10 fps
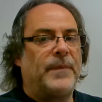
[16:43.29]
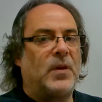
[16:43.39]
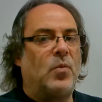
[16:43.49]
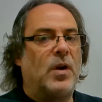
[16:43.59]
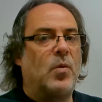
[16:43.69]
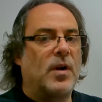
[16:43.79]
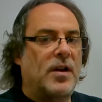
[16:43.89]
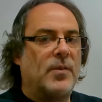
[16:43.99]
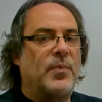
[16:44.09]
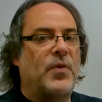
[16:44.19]
where we're
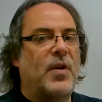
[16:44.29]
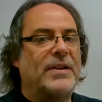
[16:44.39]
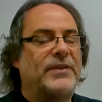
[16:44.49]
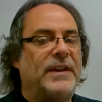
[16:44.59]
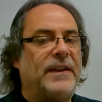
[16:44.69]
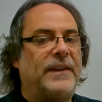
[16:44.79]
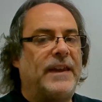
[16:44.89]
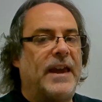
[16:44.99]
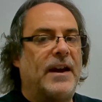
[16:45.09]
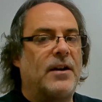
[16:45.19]
compressing
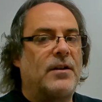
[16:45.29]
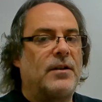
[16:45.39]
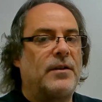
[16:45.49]
the air.